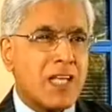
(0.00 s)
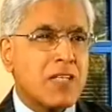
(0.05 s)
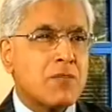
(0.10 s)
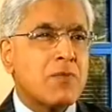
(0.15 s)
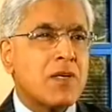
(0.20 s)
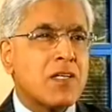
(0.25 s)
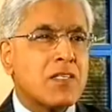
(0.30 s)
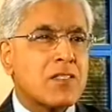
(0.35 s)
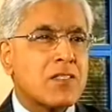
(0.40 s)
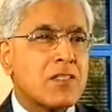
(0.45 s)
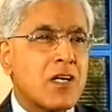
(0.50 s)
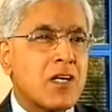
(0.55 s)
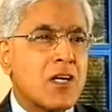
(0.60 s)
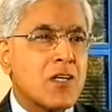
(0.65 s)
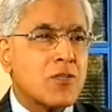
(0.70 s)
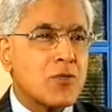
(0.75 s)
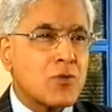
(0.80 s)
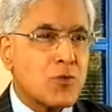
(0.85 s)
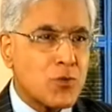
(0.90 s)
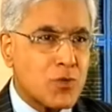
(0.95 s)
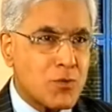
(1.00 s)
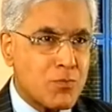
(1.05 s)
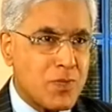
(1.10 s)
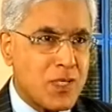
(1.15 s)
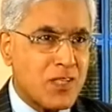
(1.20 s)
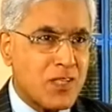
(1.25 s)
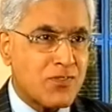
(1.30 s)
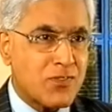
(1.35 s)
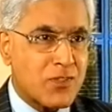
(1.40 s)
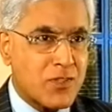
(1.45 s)
the nightmare scenario
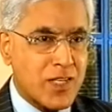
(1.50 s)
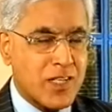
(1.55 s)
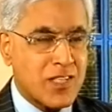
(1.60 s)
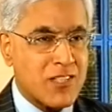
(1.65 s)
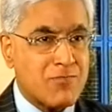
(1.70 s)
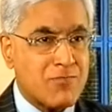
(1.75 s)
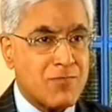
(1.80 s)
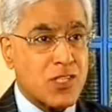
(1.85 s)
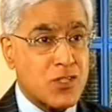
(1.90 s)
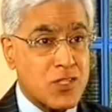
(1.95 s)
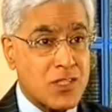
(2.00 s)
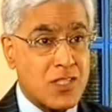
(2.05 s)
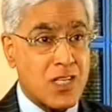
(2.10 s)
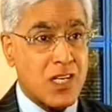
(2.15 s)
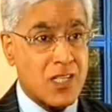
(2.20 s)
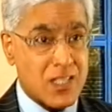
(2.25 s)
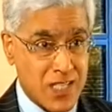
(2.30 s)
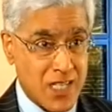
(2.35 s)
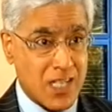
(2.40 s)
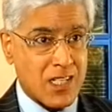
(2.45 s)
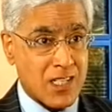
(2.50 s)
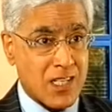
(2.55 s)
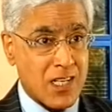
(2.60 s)
could be if corrective measures aren't